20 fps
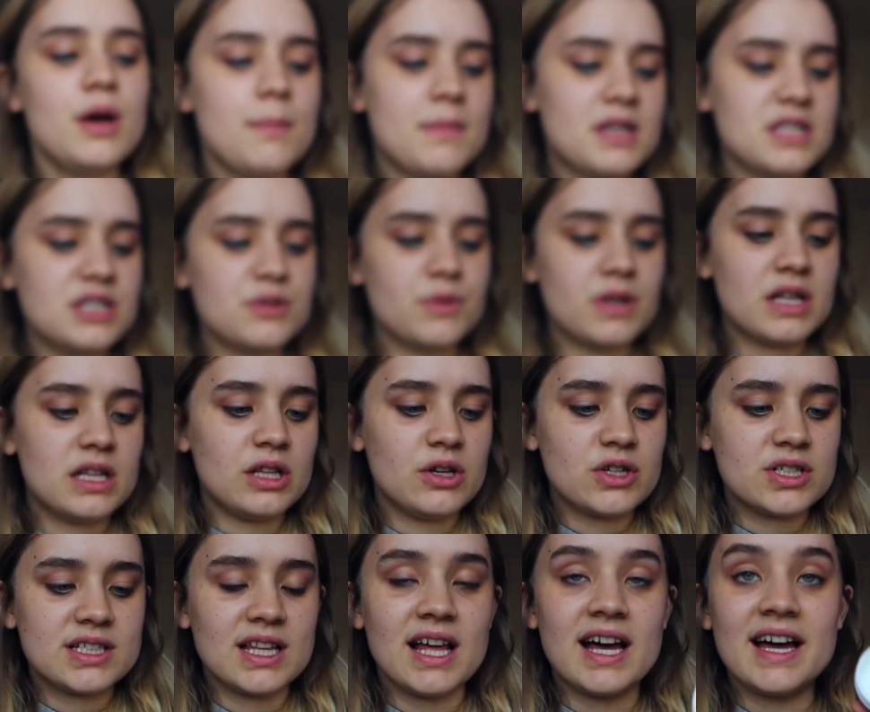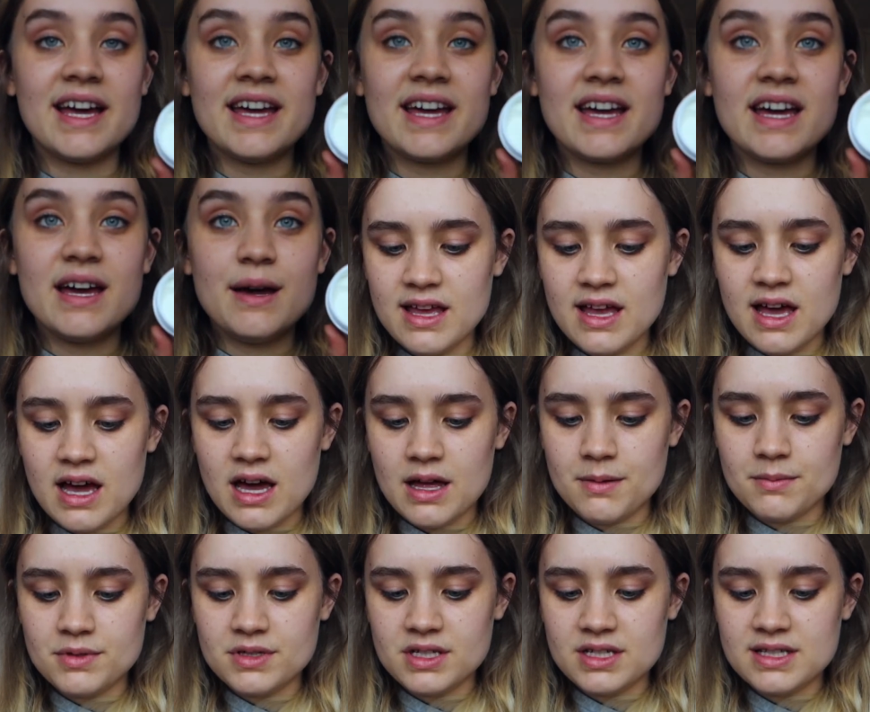But this is what it looks like. And
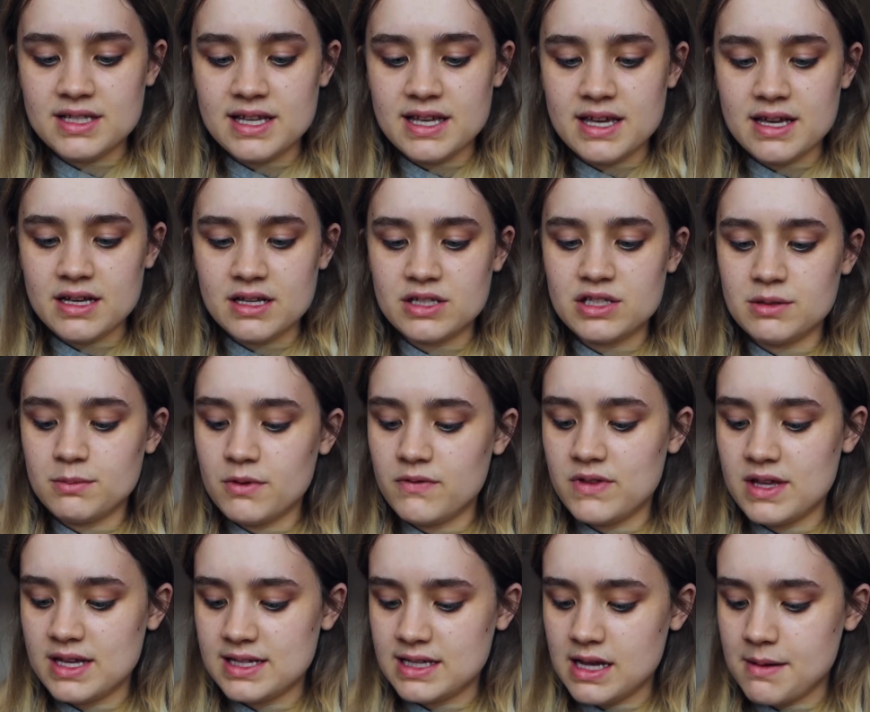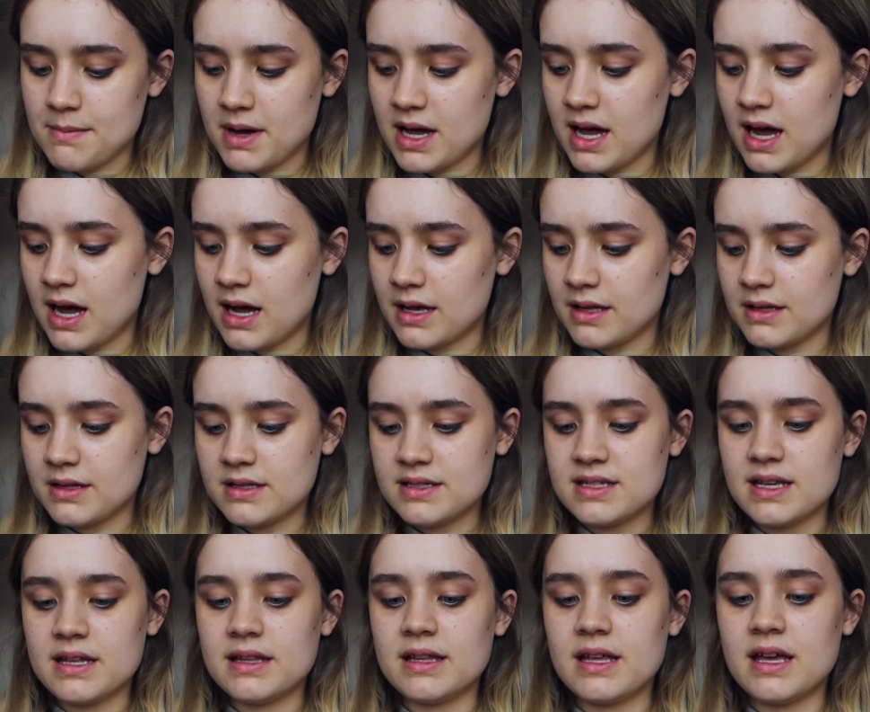I'm just going to take some of this in my hands
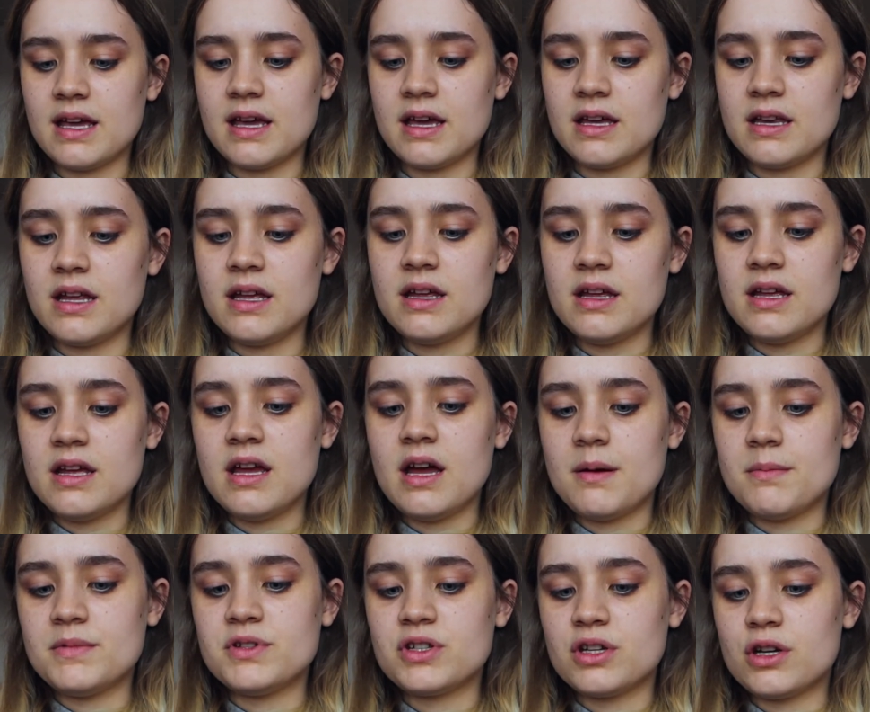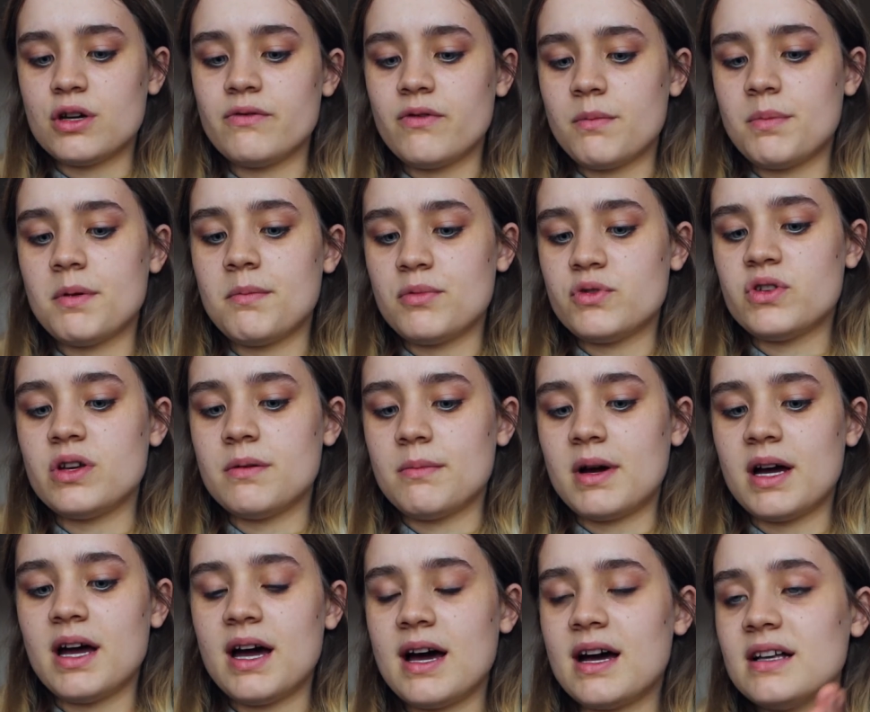and then I'm just going to rub it between my
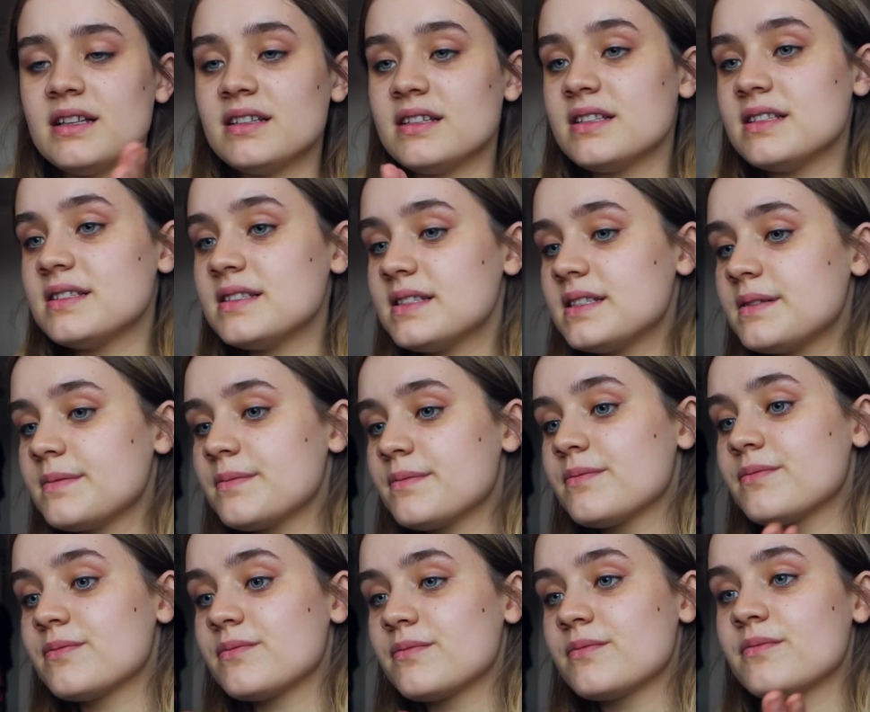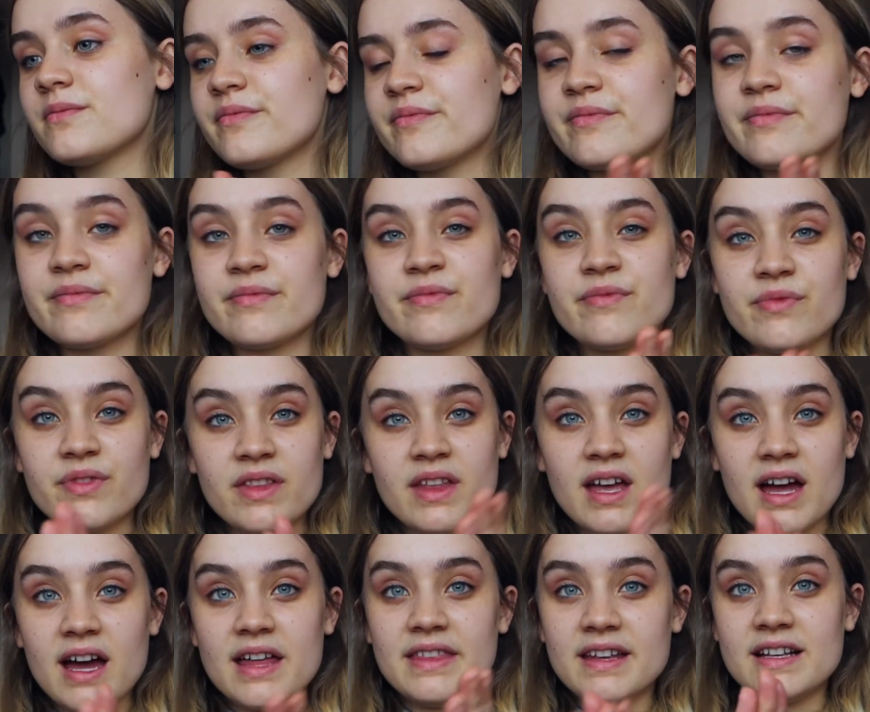hands.
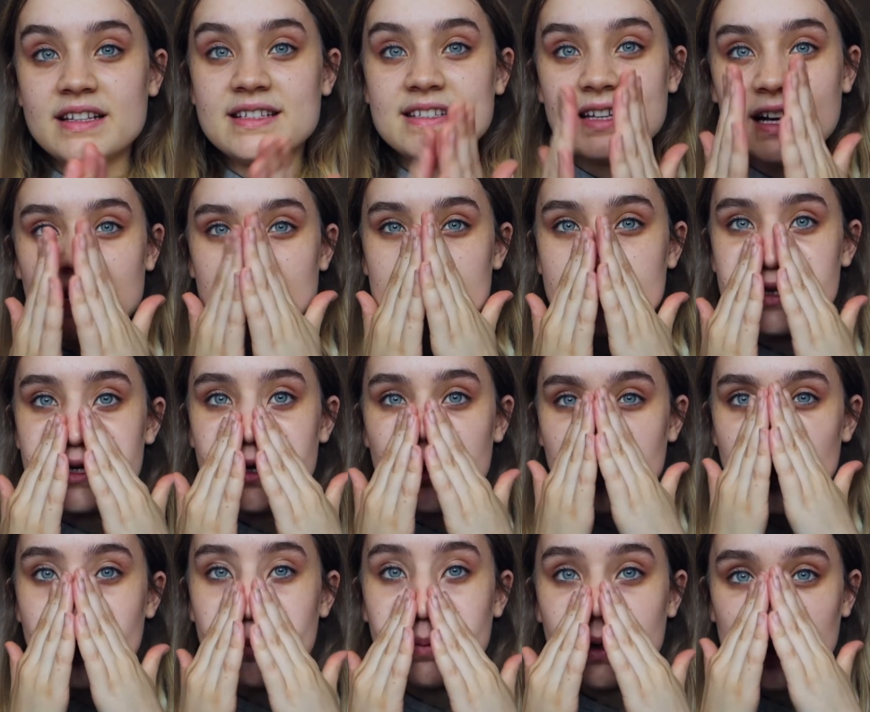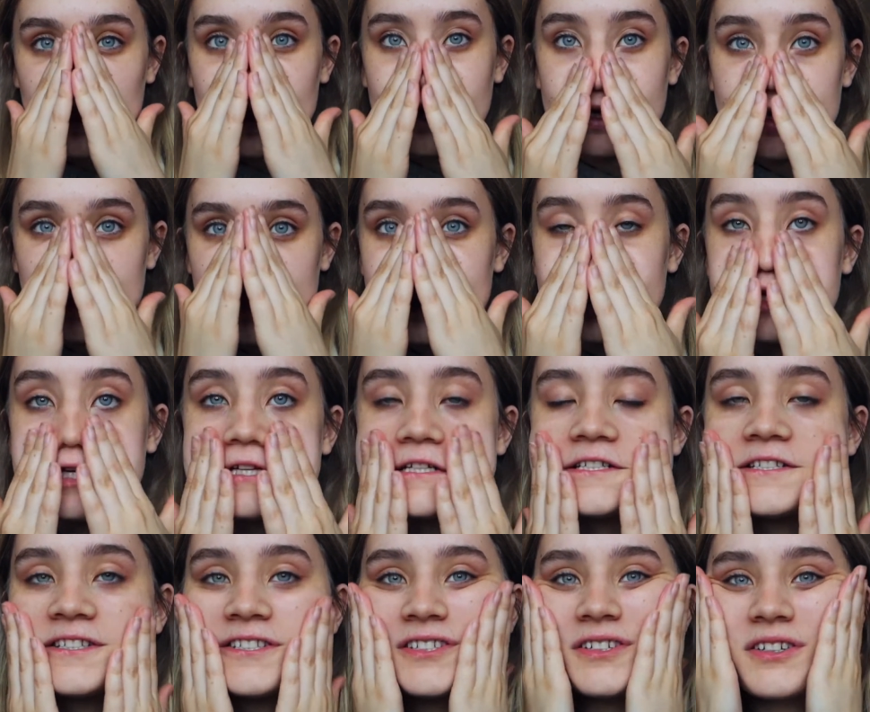And then start to apply
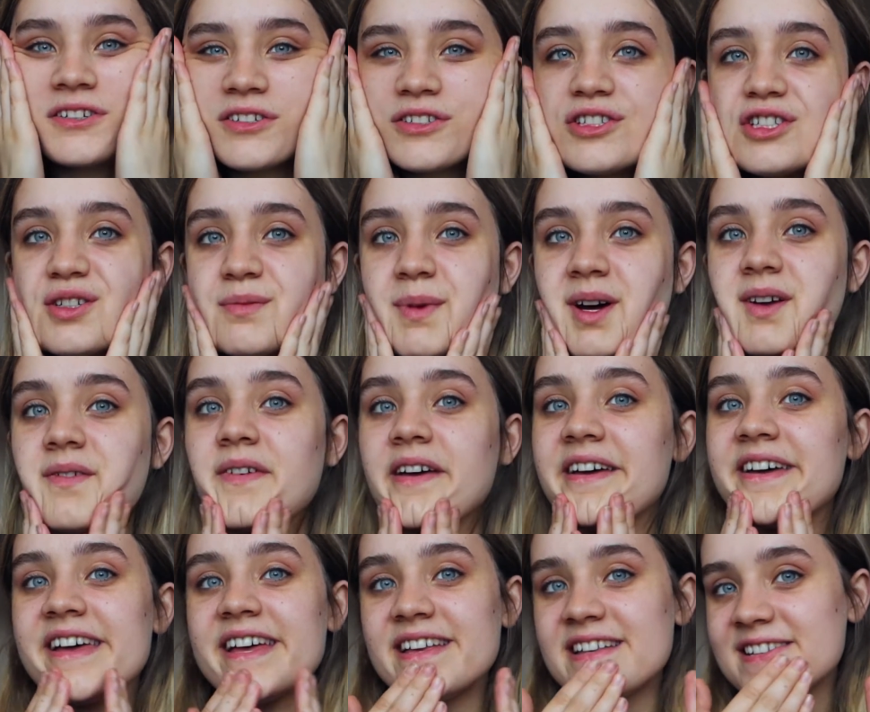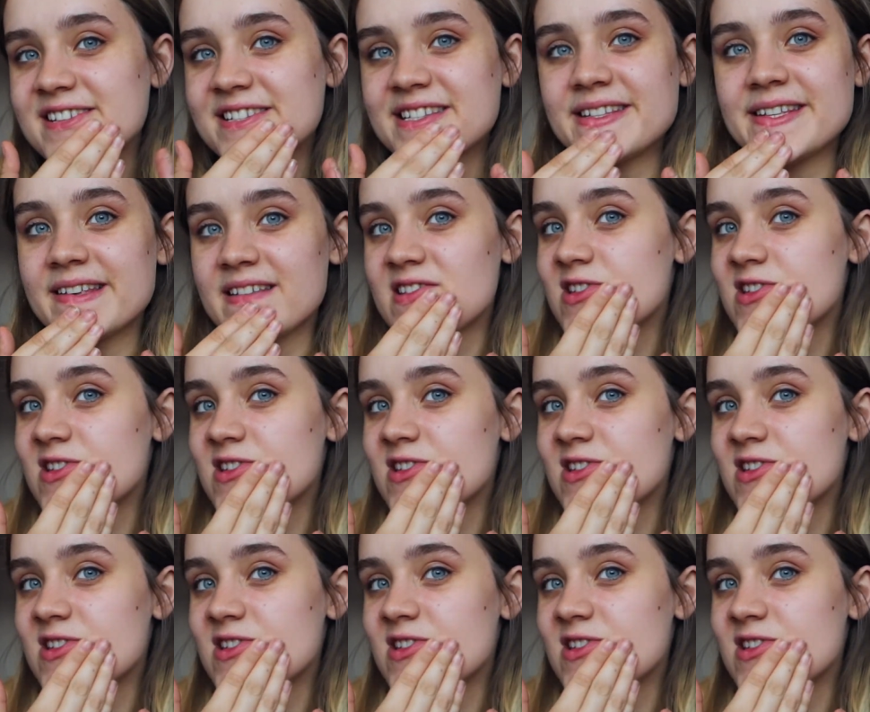this to my face.